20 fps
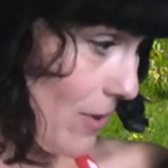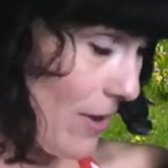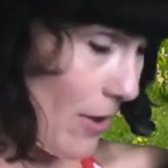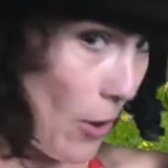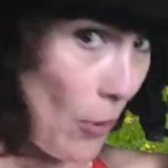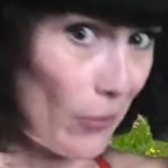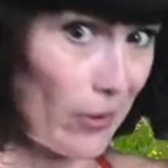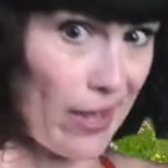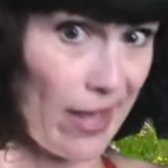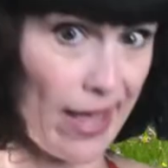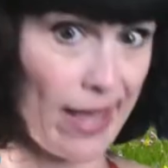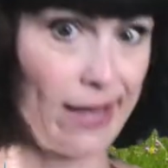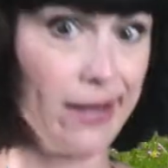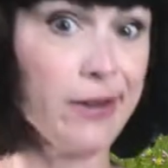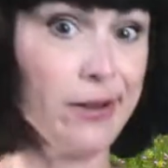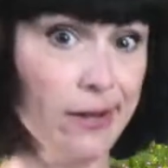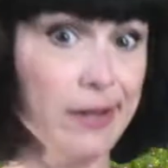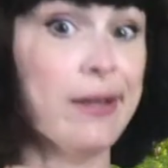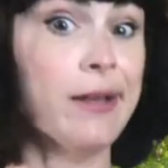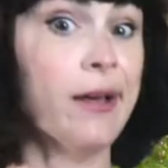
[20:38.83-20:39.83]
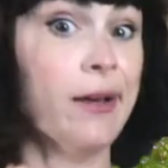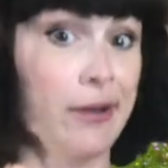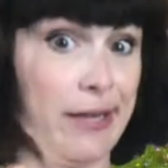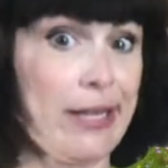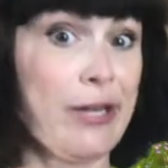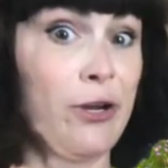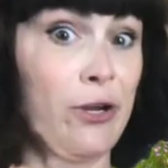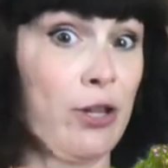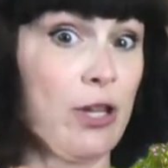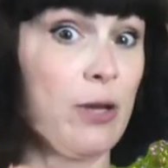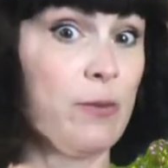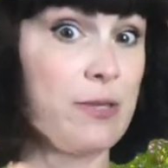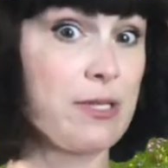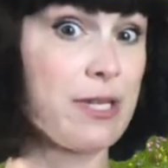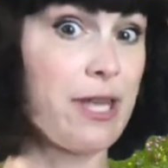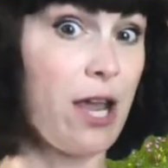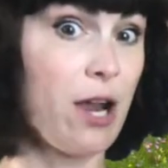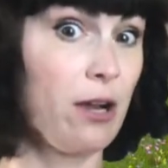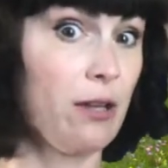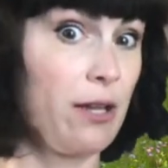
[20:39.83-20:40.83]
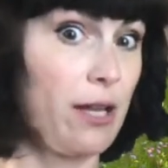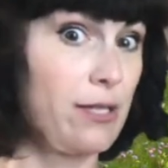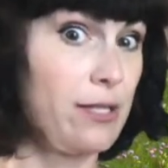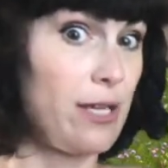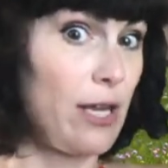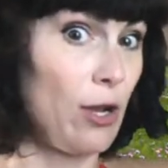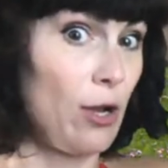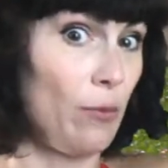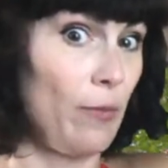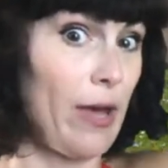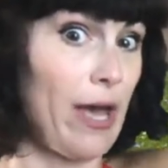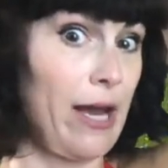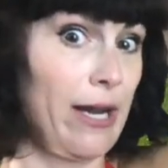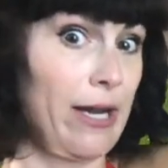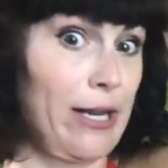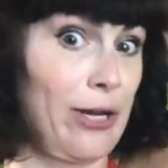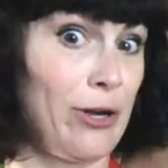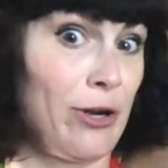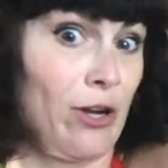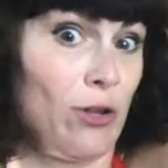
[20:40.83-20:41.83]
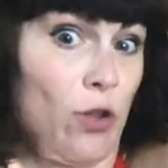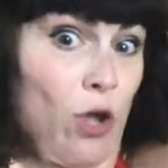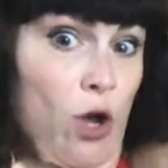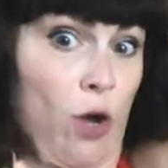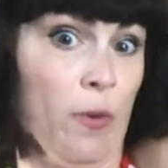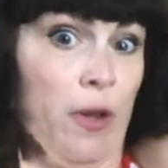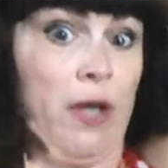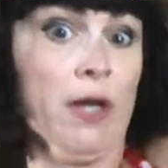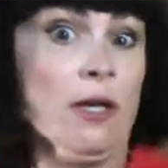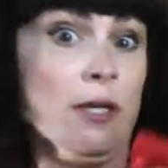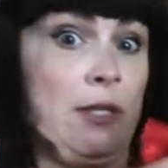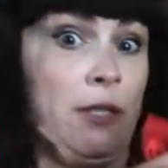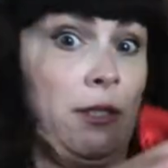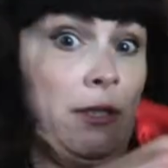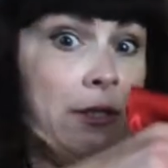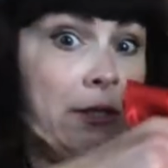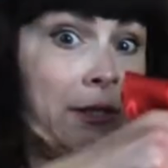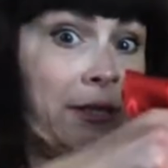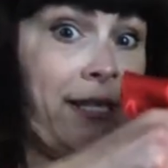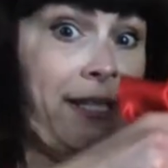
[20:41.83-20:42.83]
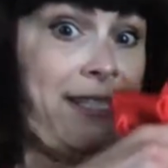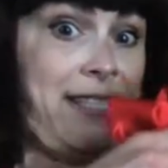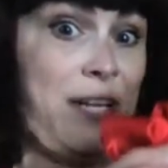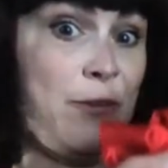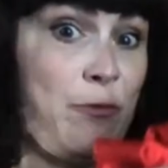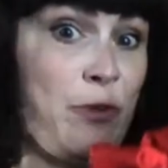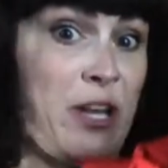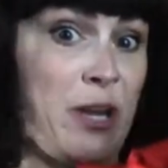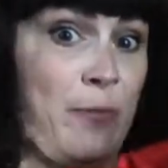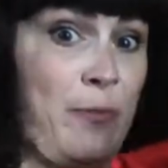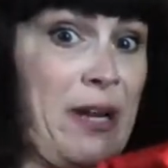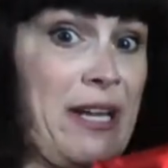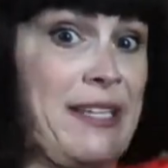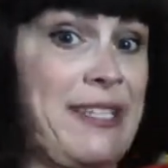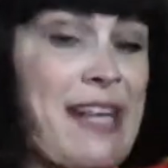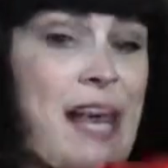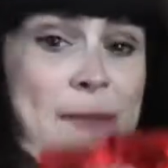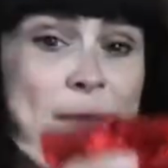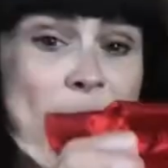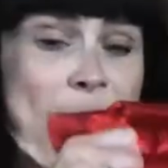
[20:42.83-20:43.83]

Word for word: Okay. Earlobe's scared. Let's say goodbye to Earlobe. Let's see if we can bring Simon